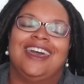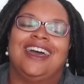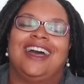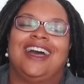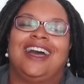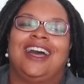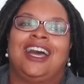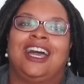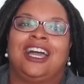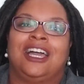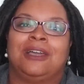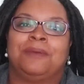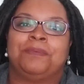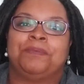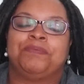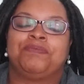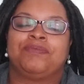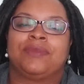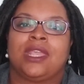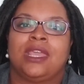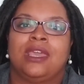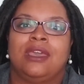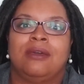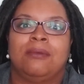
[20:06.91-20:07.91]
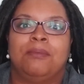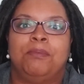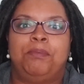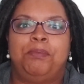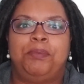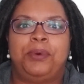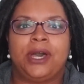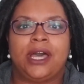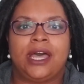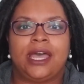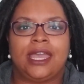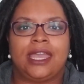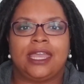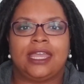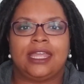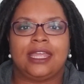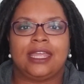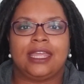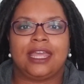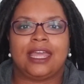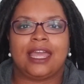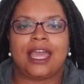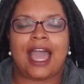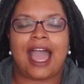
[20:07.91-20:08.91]
but
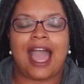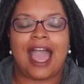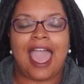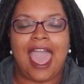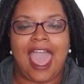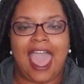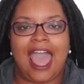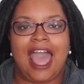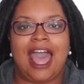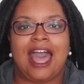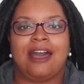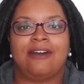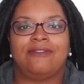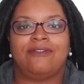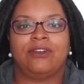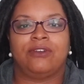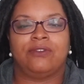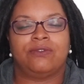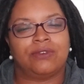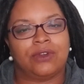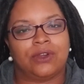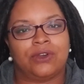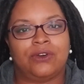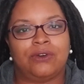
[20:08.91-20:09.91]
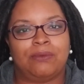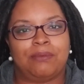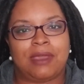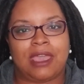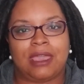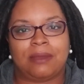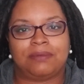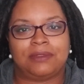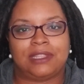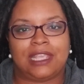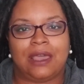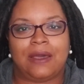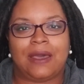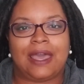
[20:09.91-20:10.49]
I have a roadmap now.